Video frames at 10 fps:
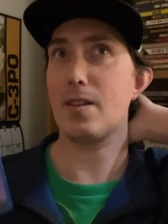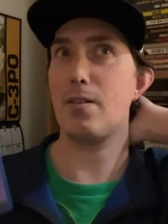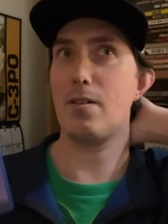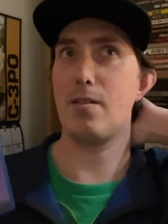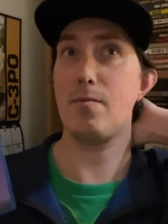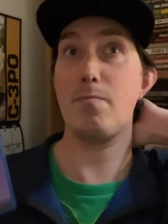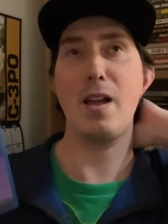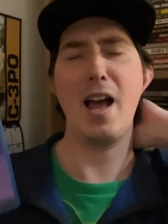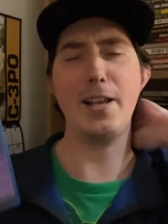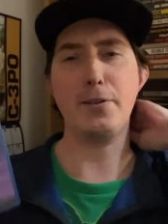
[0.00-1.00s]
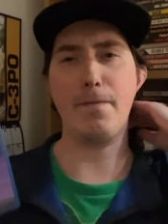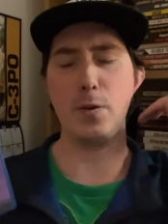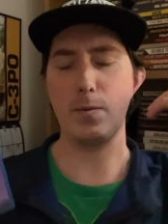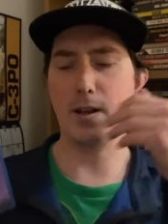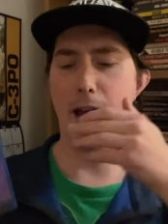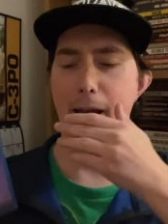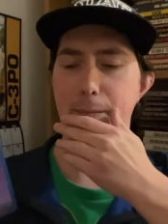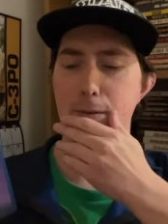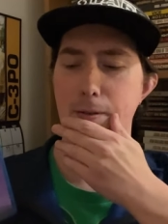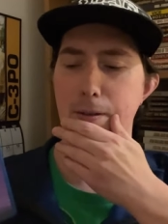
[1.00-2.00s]
uh, at least a few
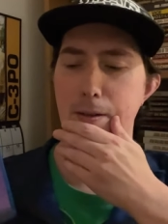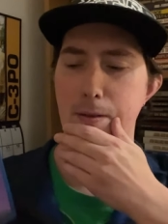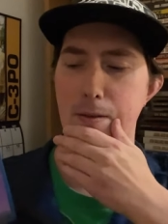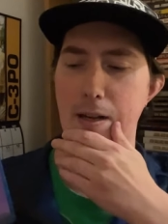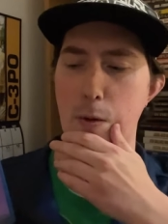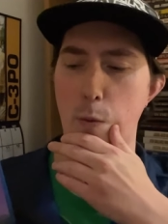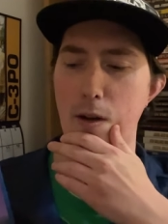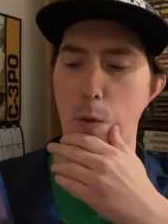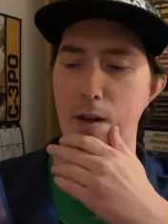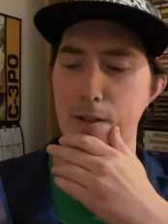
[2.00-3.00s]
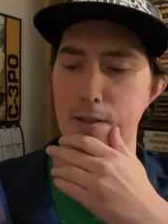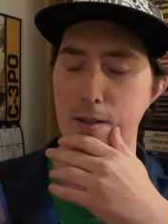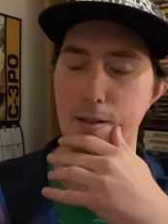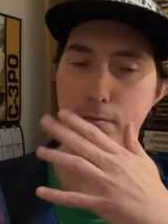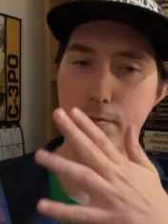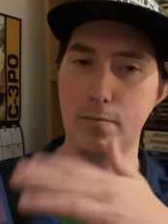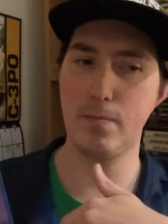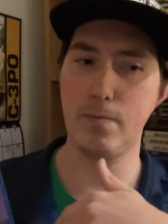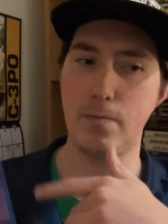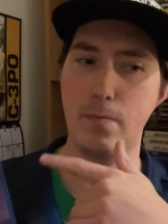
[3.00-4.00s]
times, like well once and
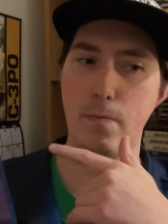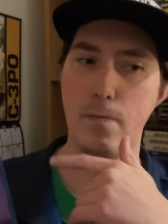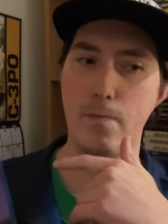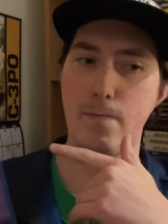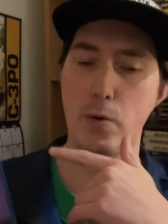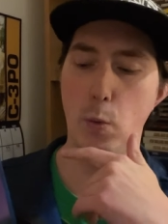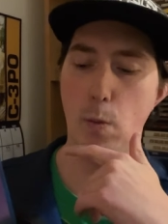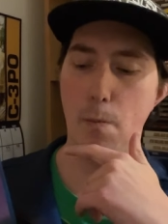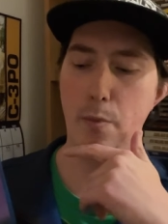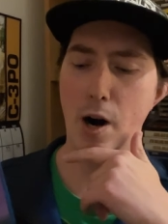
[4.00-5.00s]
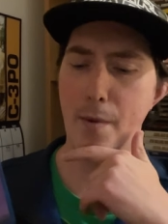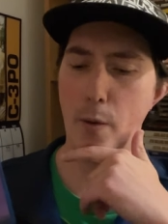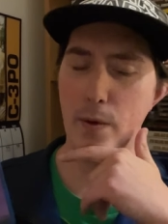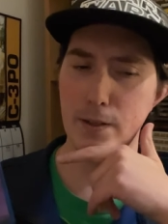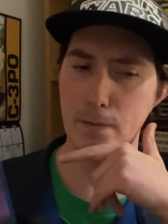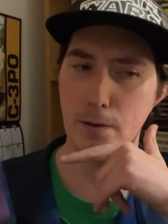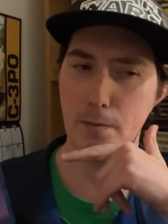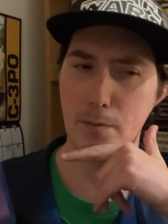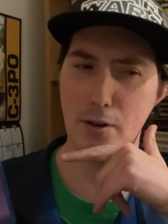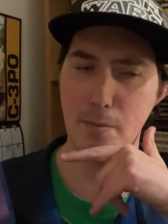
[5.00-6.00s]
for Barbara once for
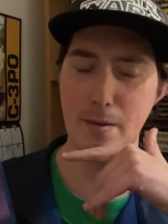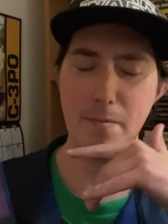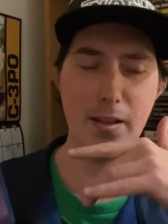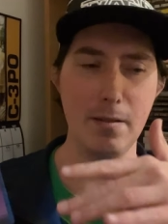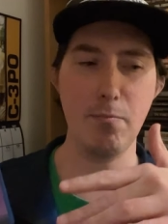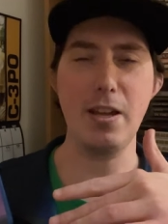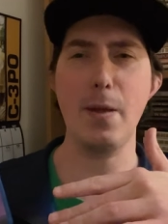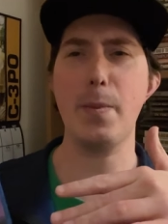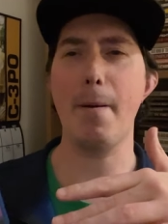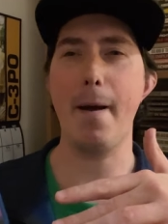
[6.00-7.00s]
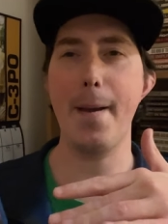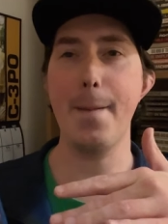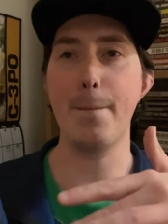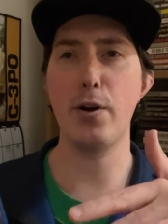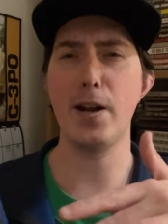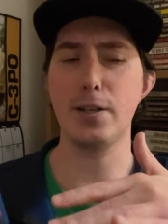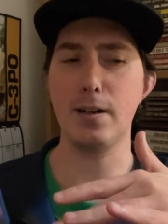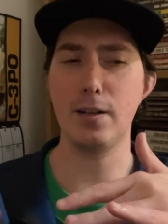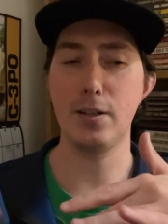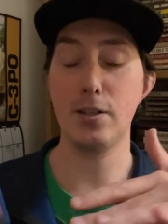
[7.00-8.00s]
her, but it, you get the
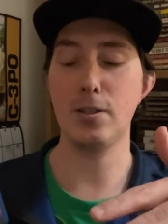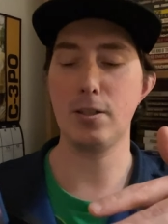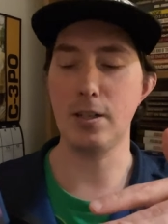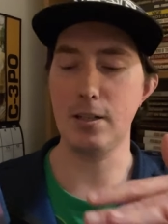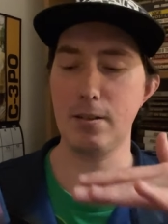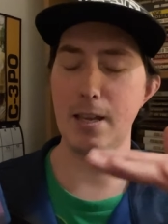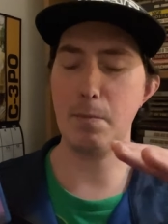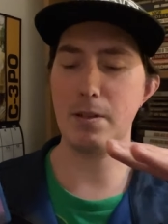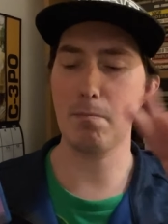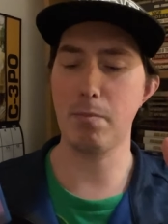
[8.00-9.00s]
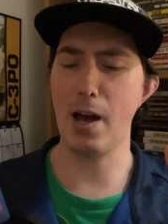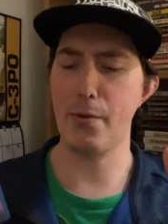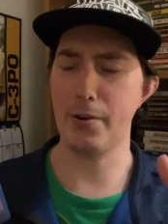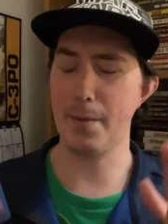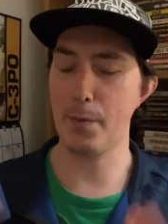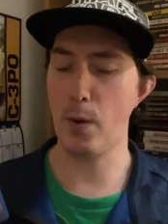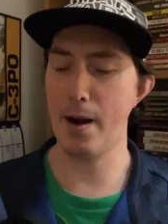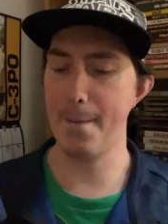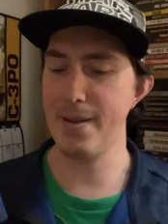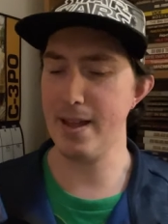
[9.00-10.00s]
impression she keeps bothering them quite
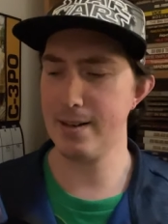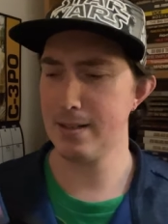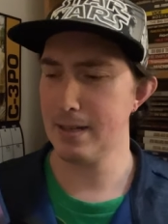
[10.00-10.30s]
a bit,